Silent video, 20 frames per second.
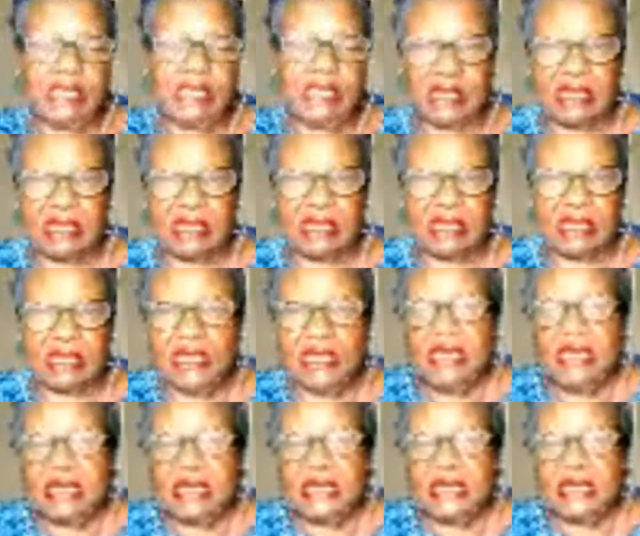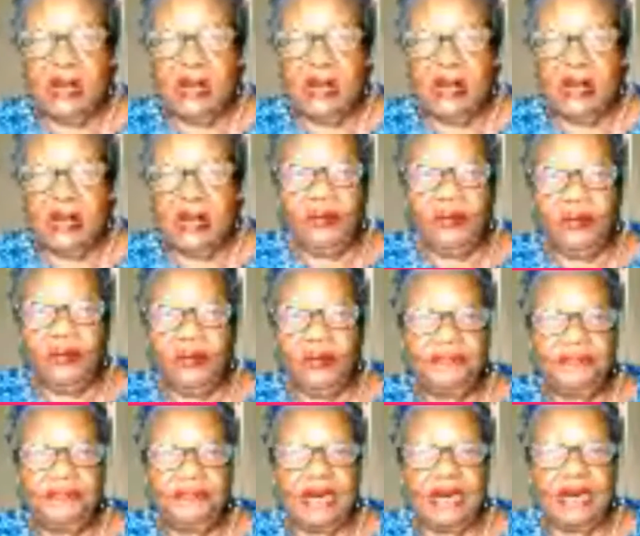So, and it is
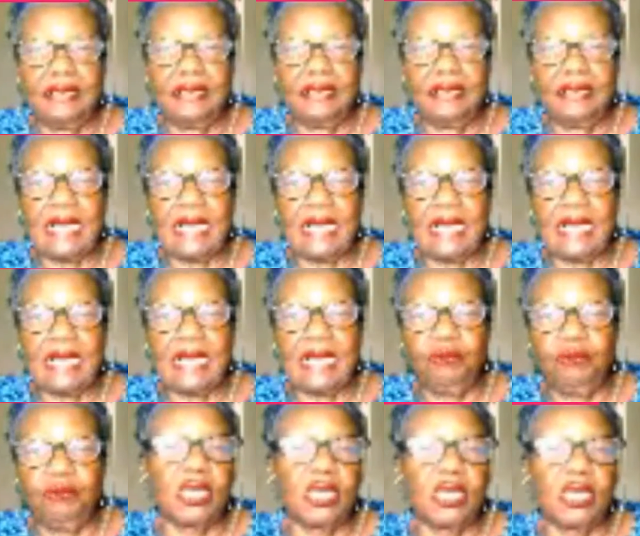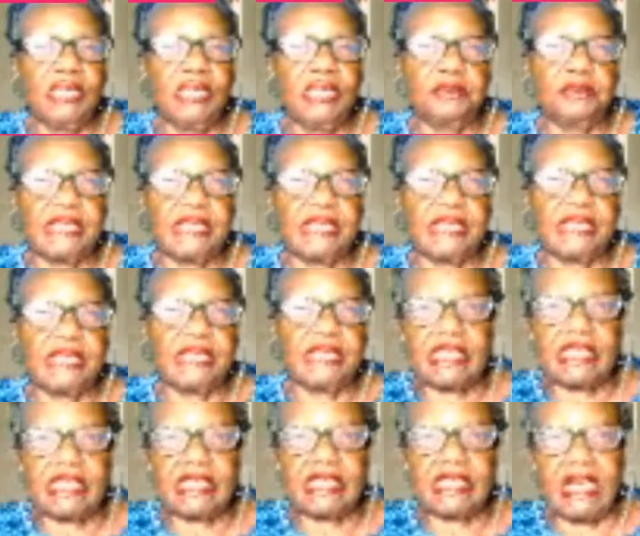just, I was professional enough for us.
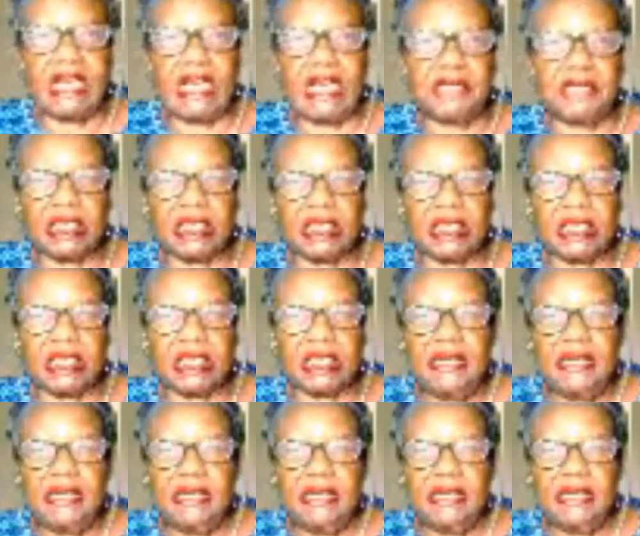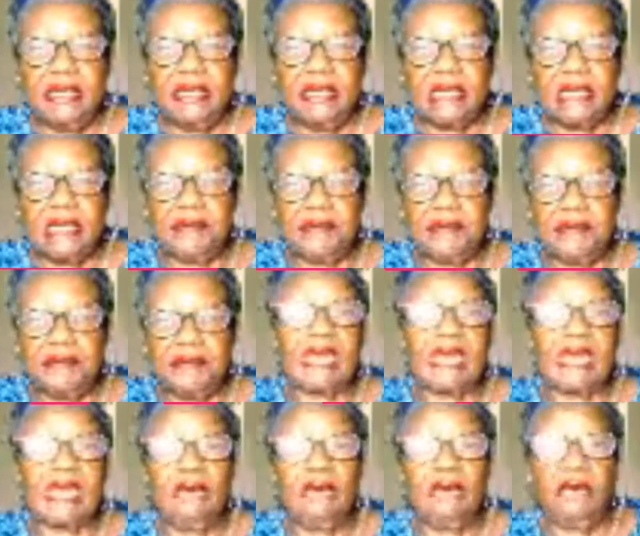So we'll go in from time to time just
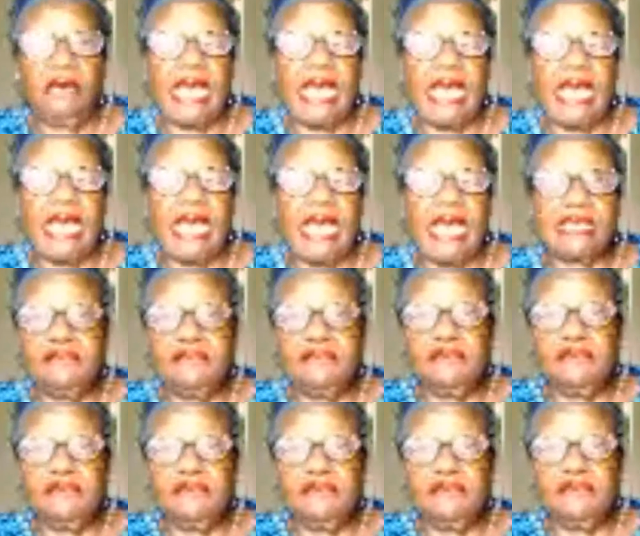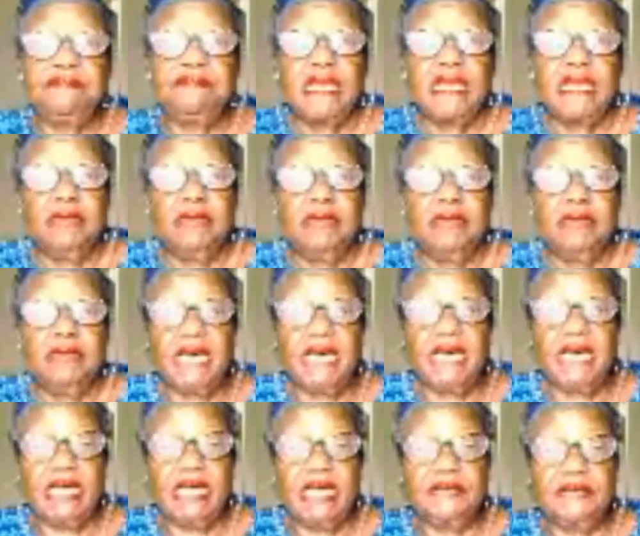to keep the account
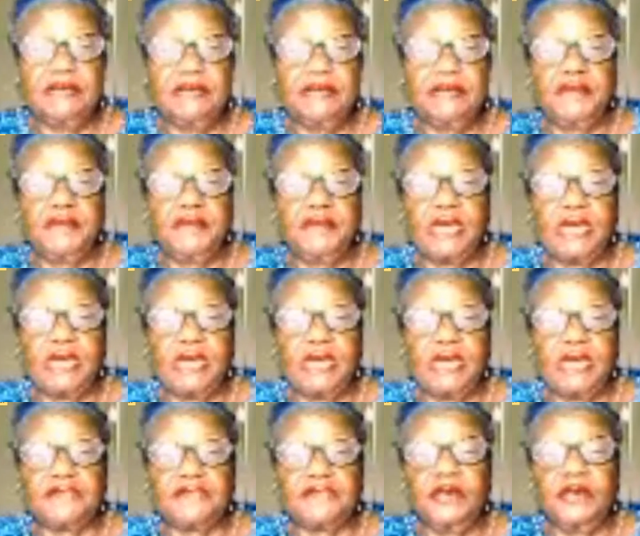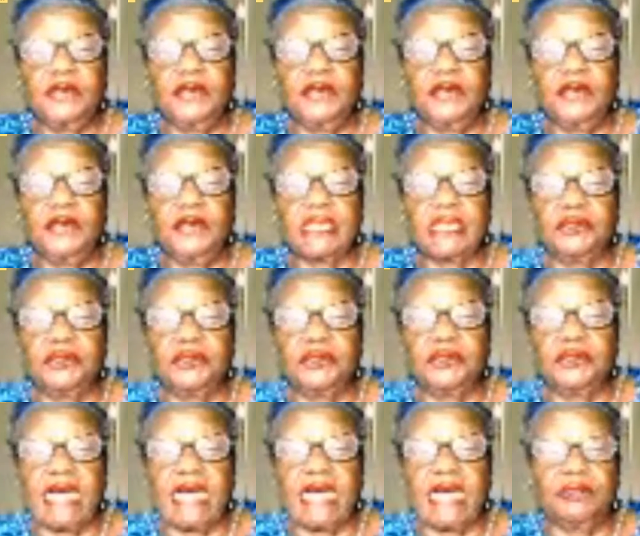active. But for as
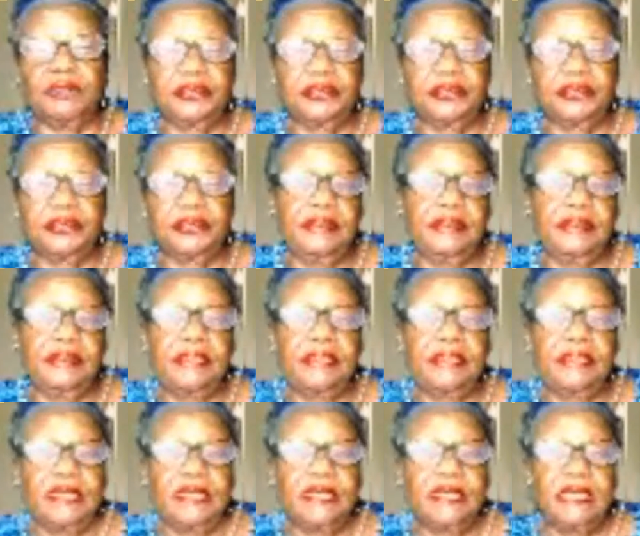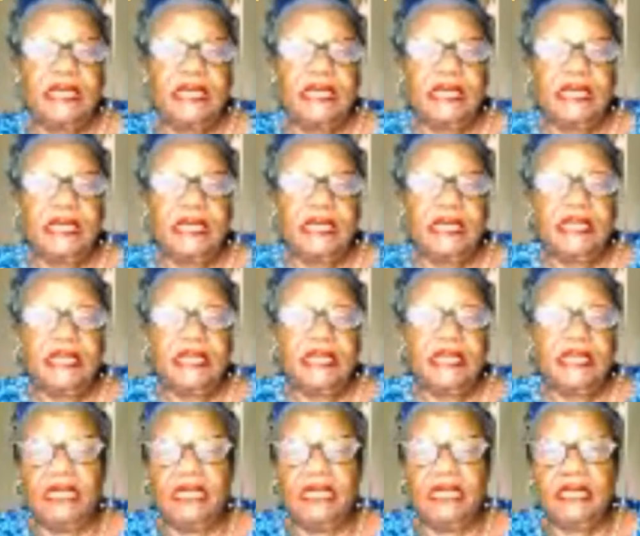far as doing our,
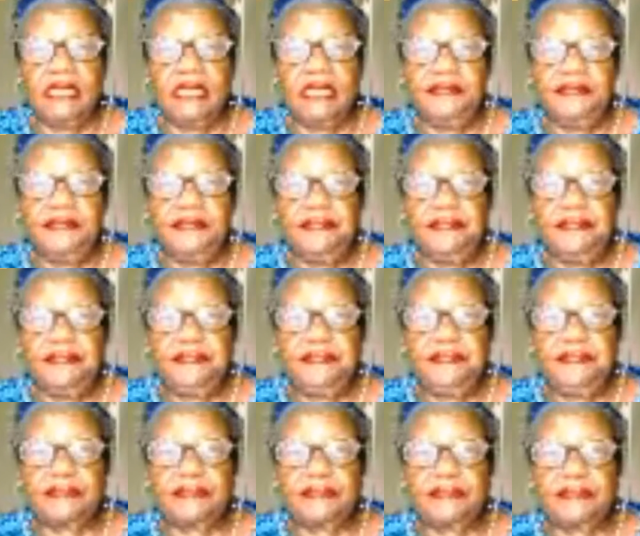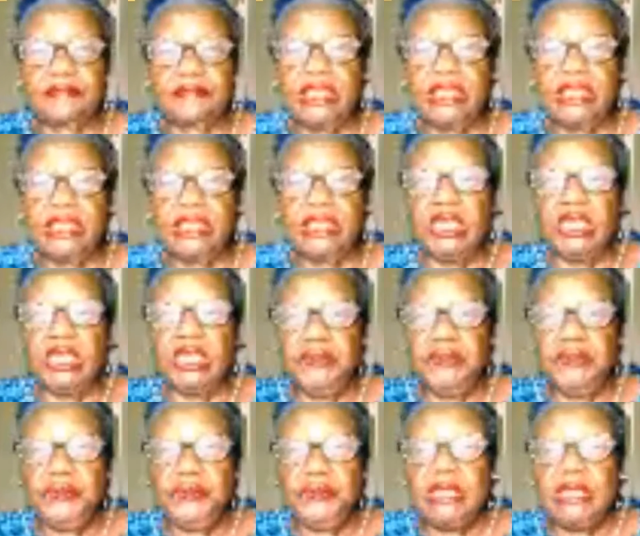um, you
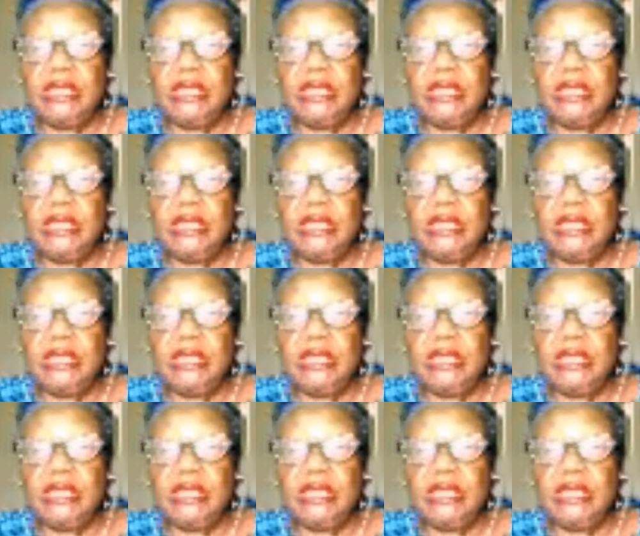know,